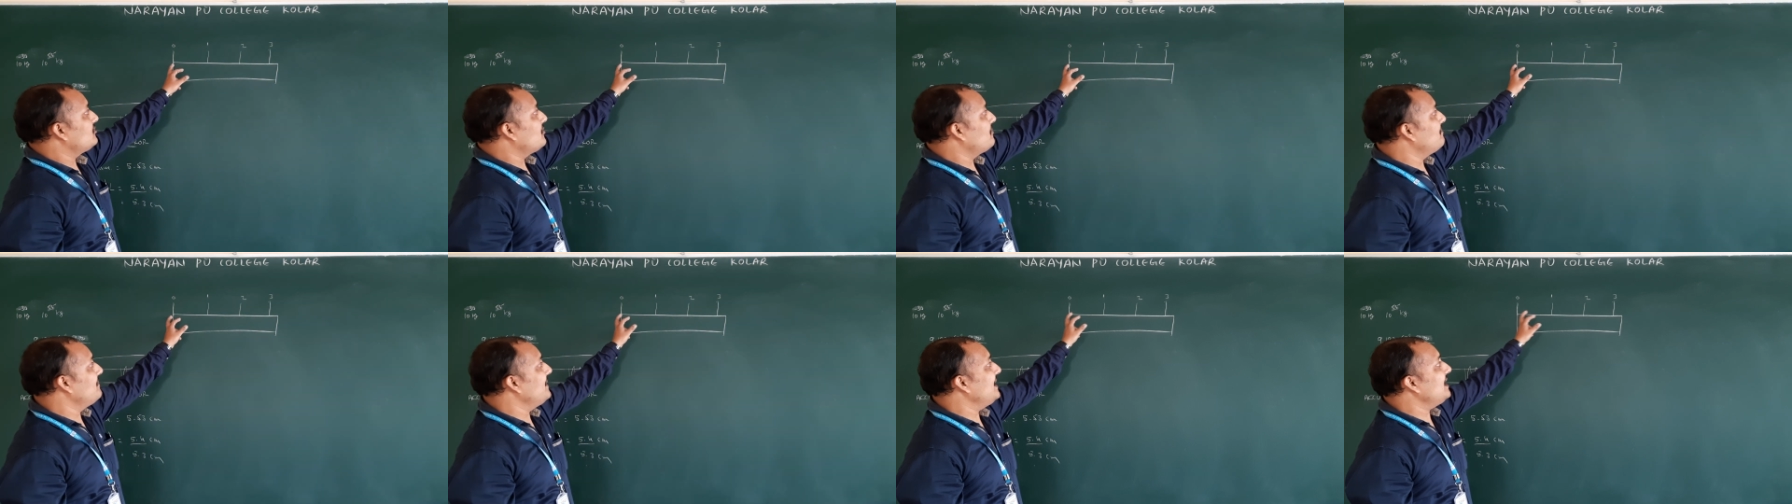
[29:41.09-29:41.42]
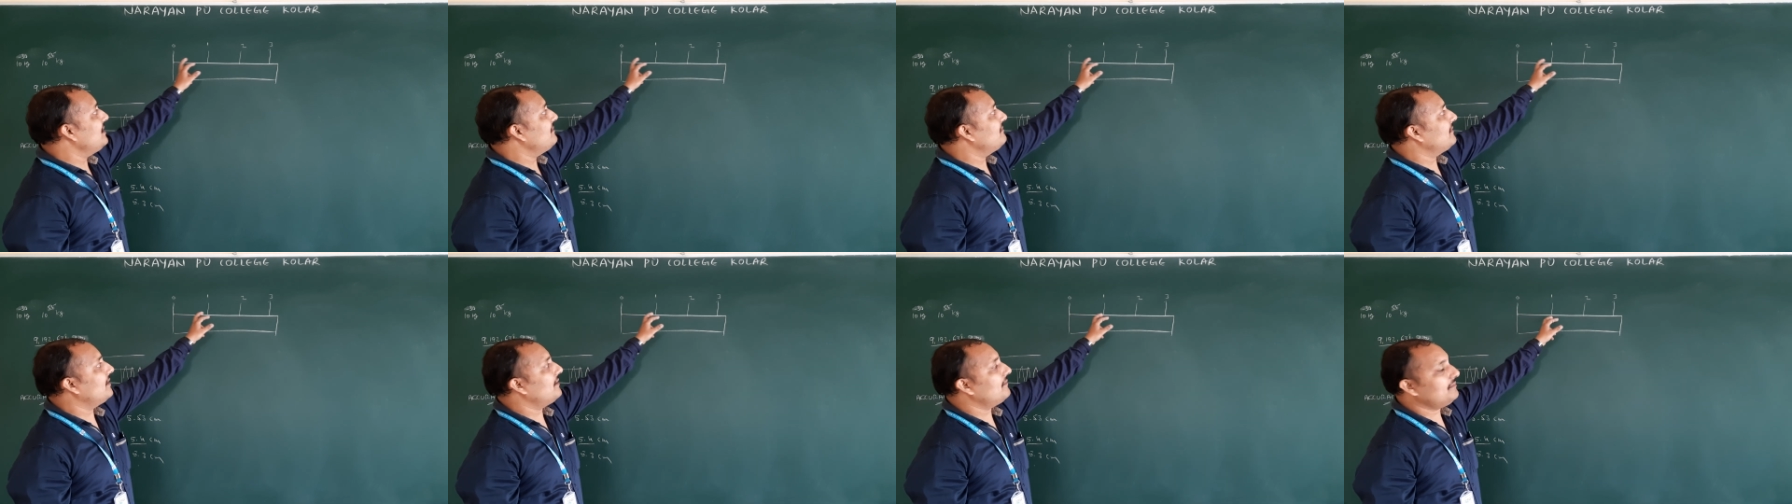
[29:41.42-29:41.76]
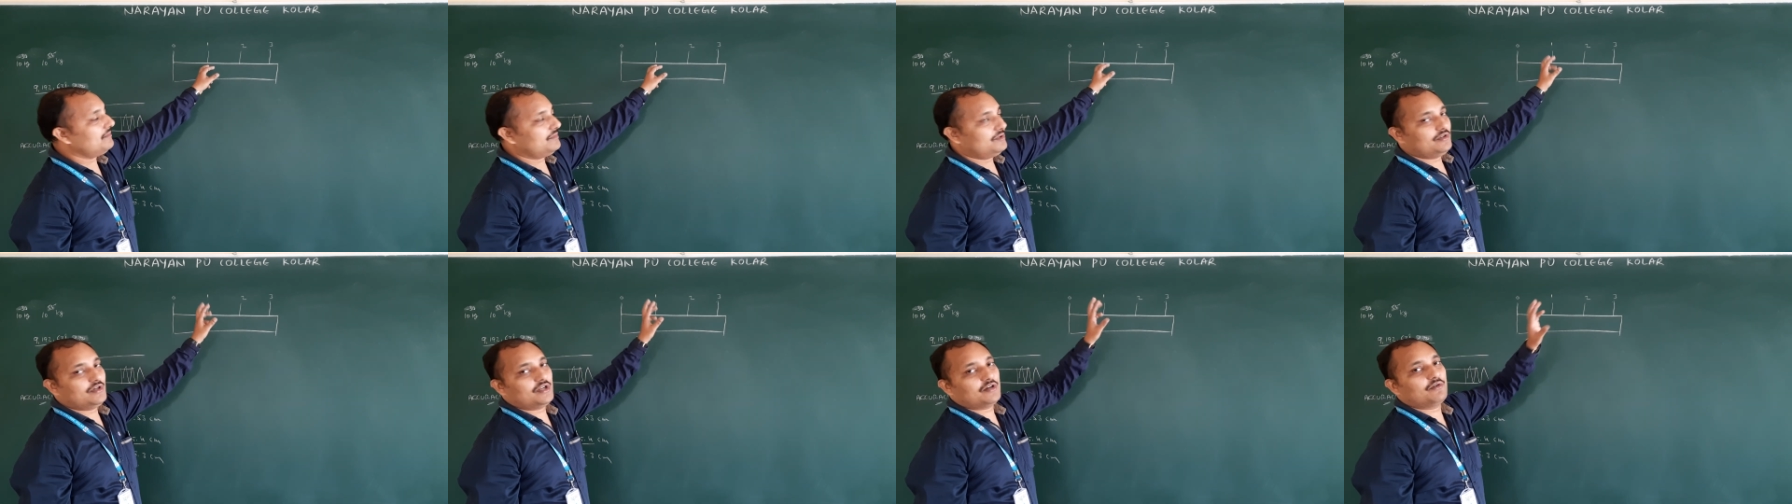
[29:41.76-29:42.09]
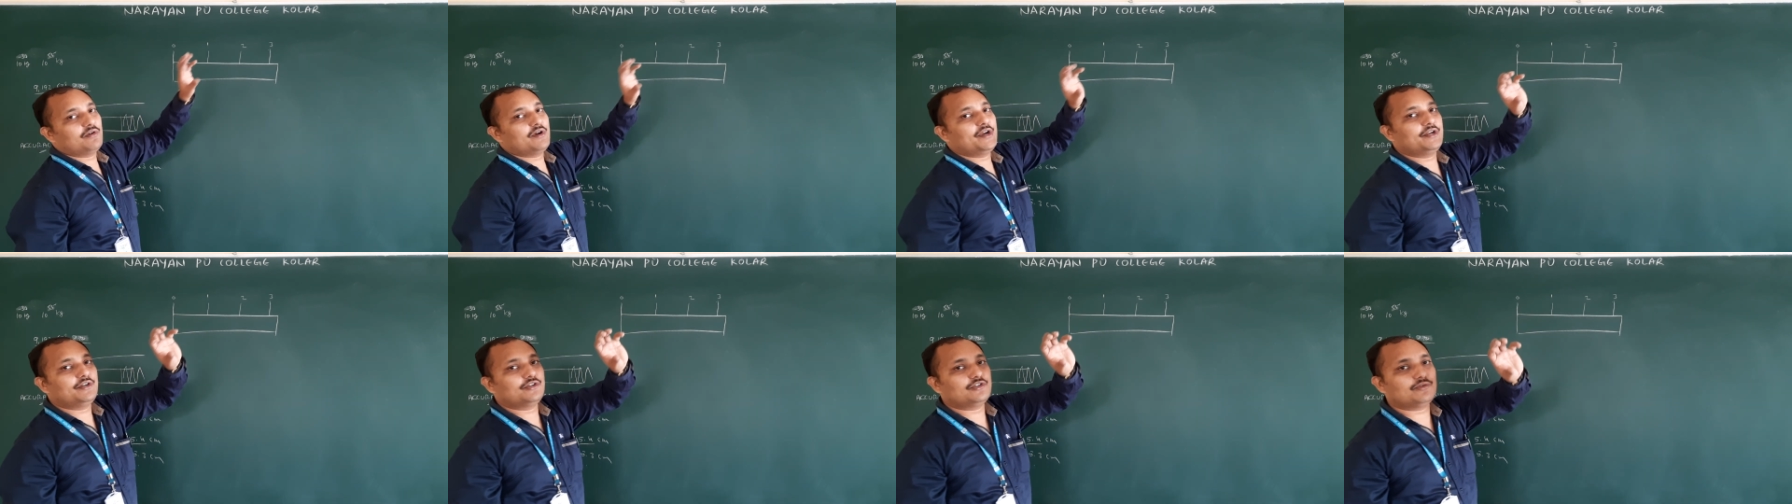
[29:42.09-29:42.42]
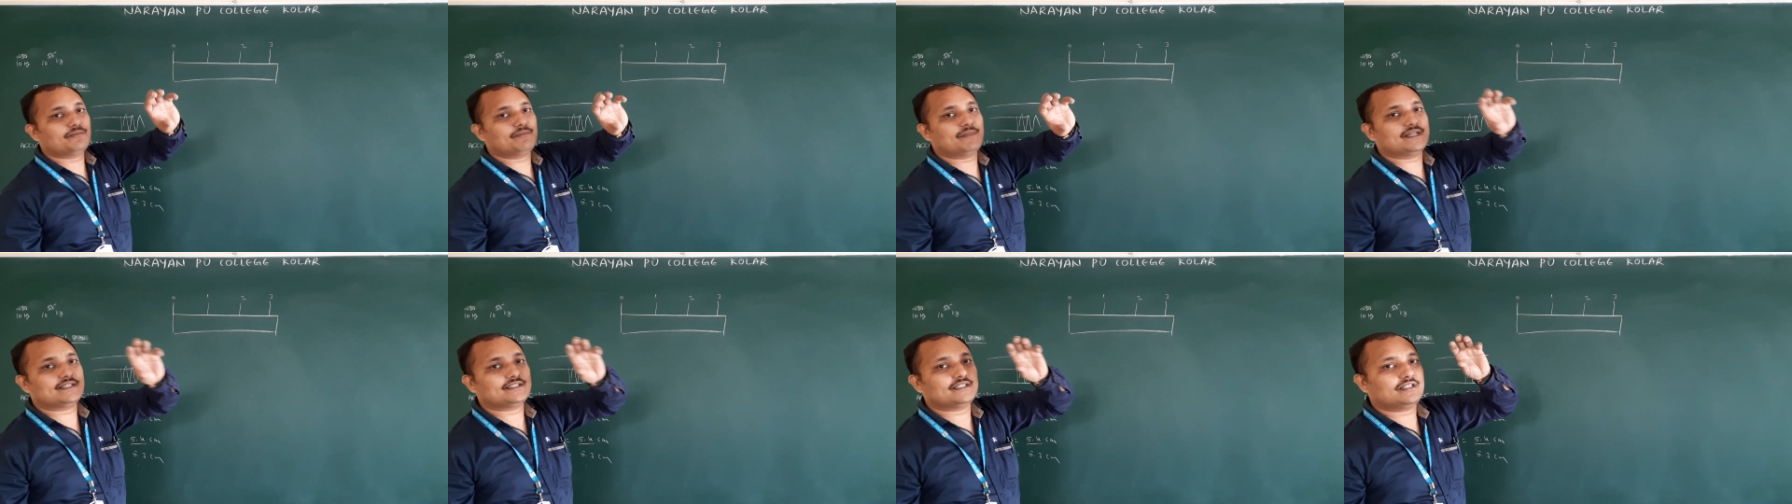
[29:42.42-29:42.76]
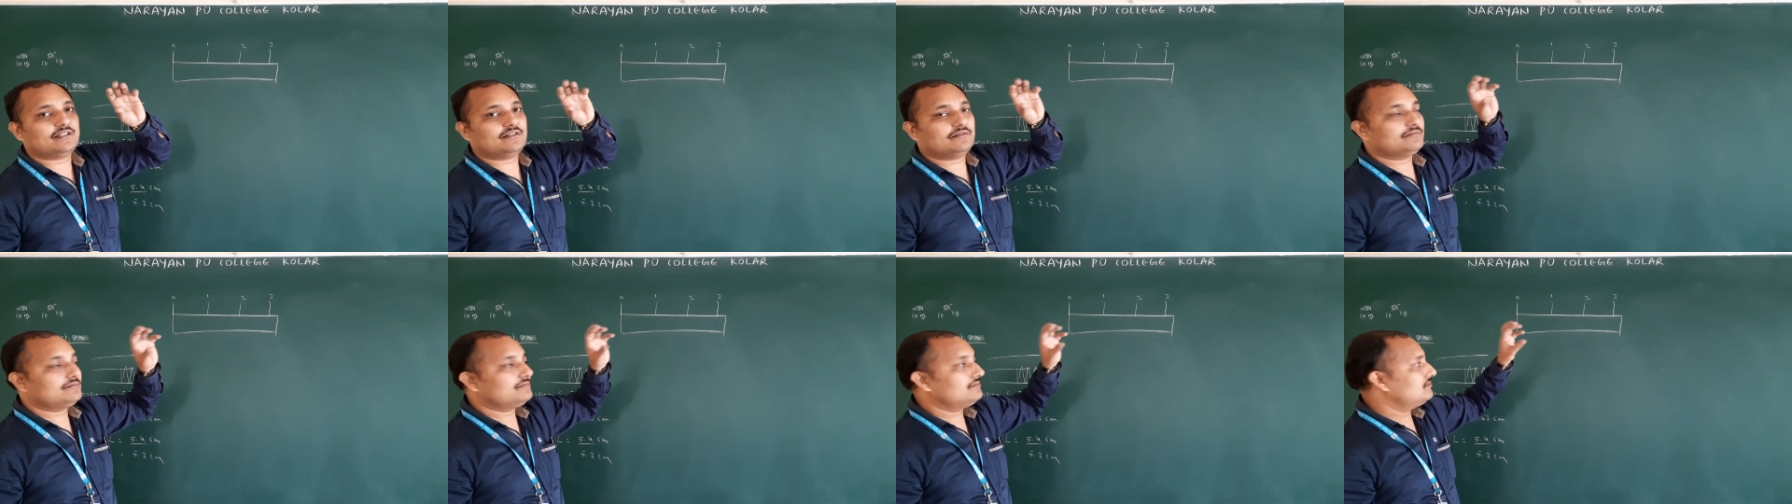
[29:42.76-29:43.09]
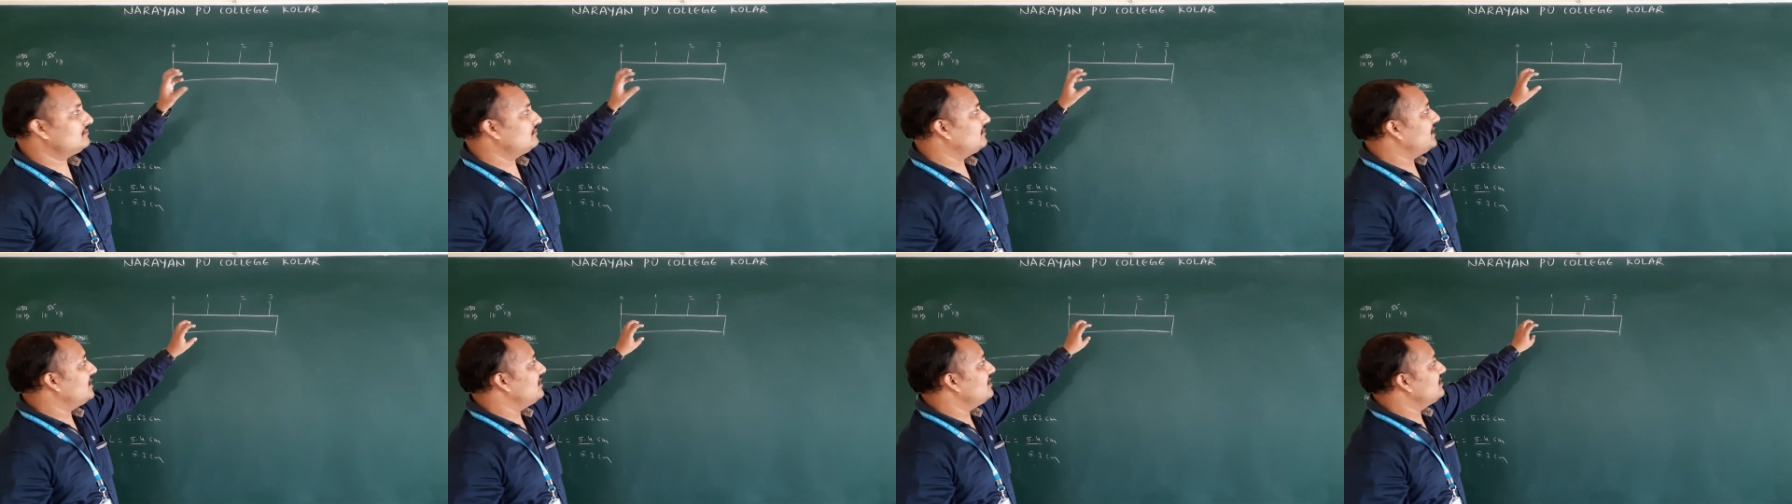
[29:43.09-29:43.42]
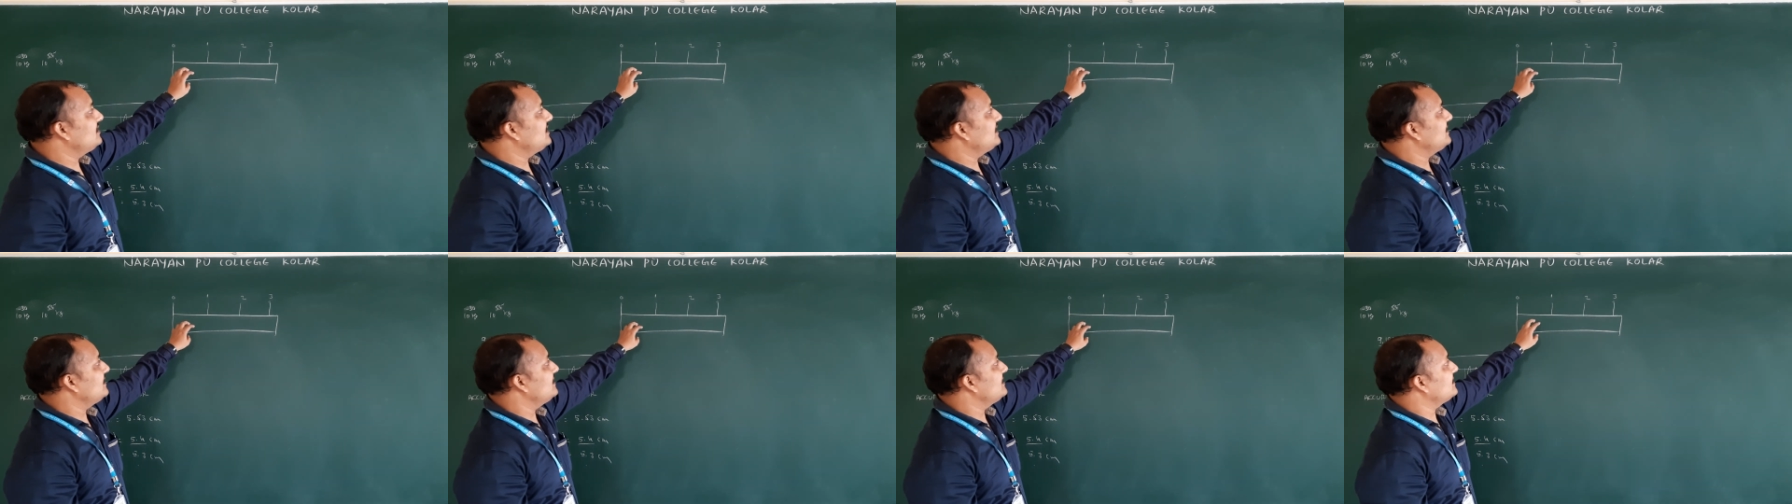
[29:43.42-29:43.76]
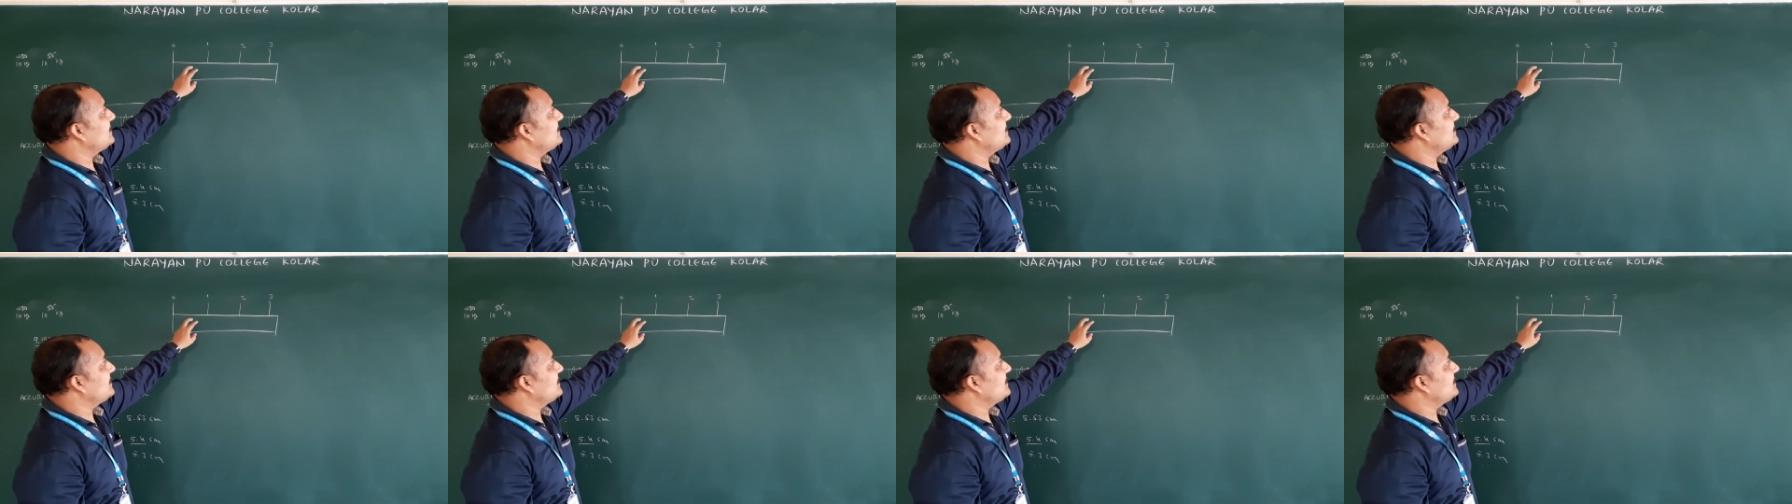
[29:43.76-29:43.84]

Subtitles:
so minimum we are going to measure by using the